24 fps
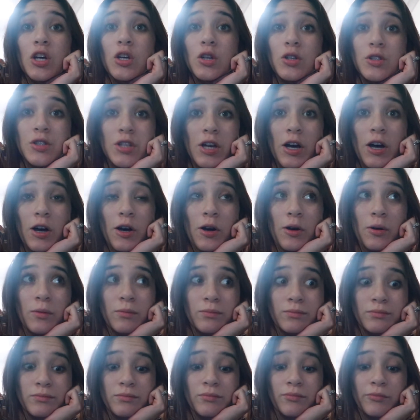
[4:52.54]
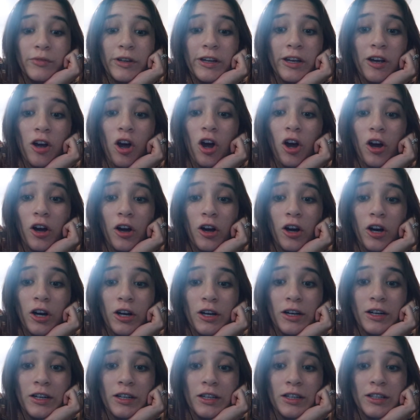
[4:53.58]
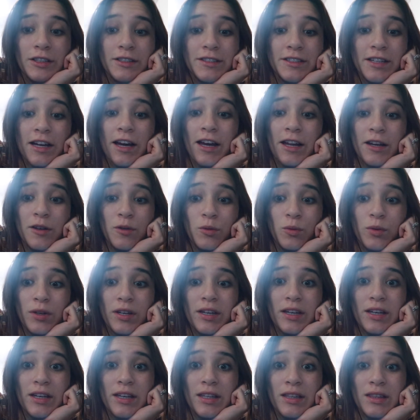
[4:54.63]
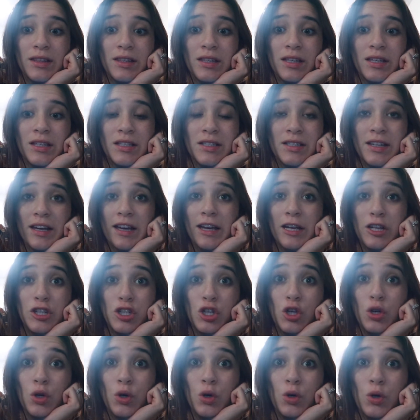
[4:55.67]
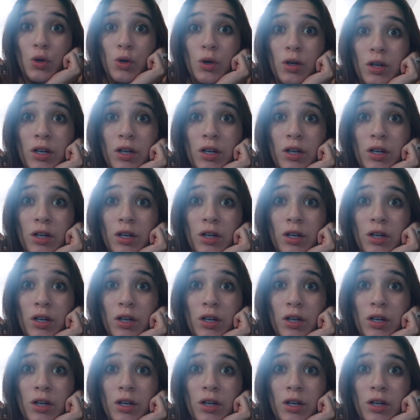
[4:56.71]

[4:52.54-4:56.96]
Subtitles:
So we are done with day two.